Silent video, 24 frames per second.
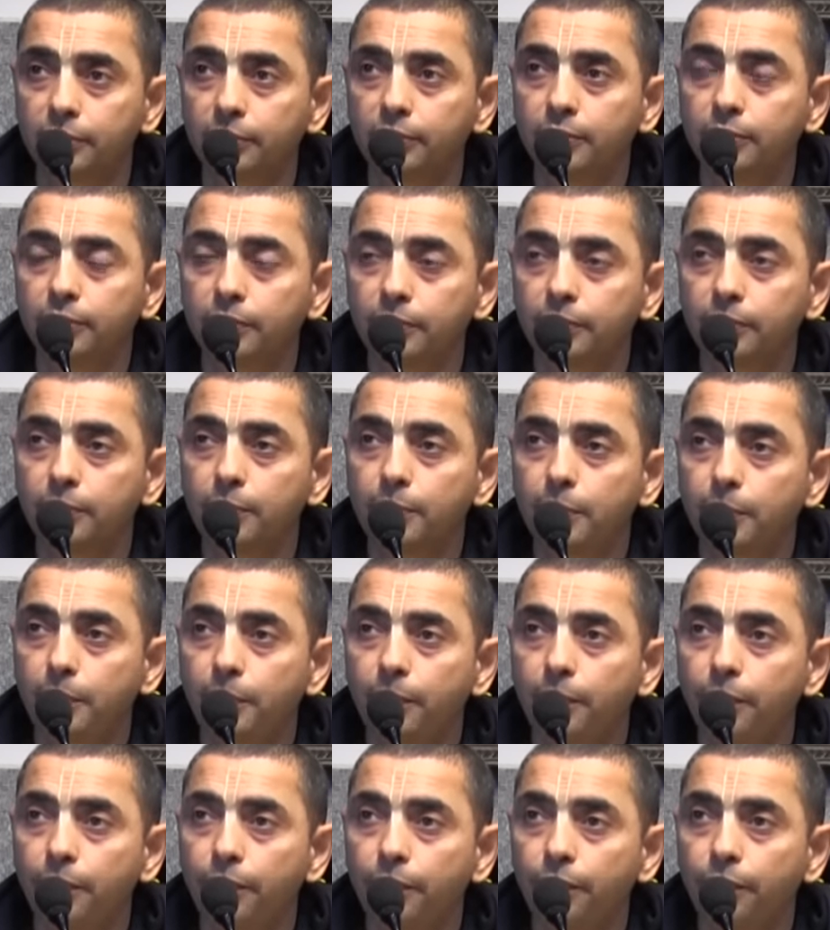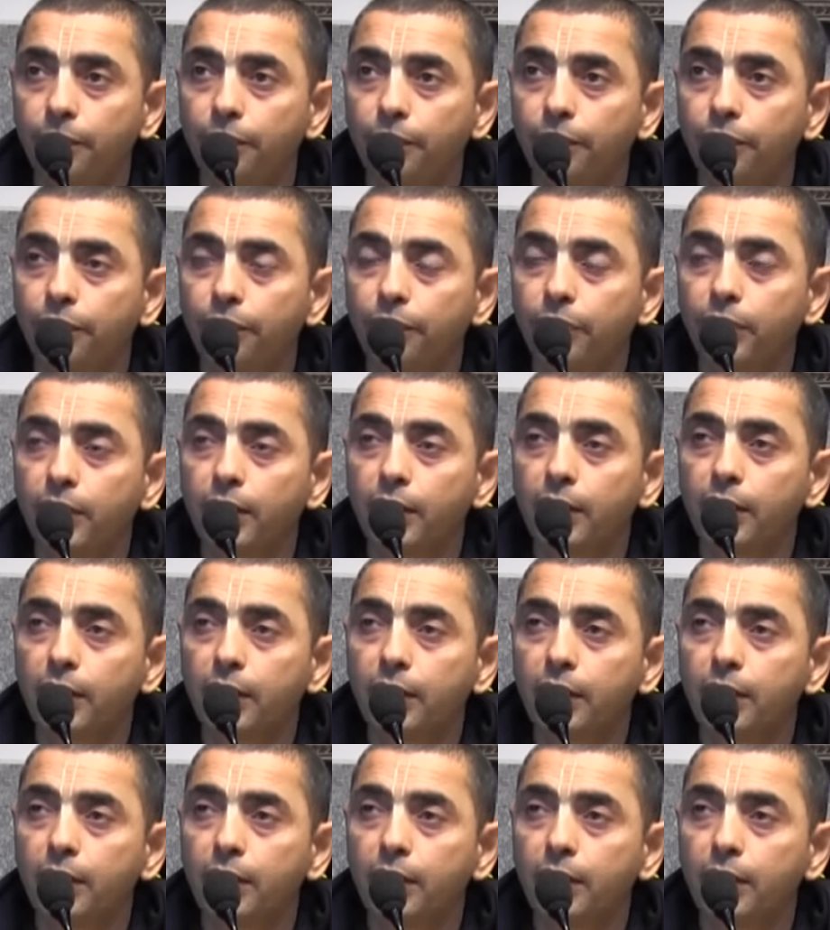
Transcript: (silence)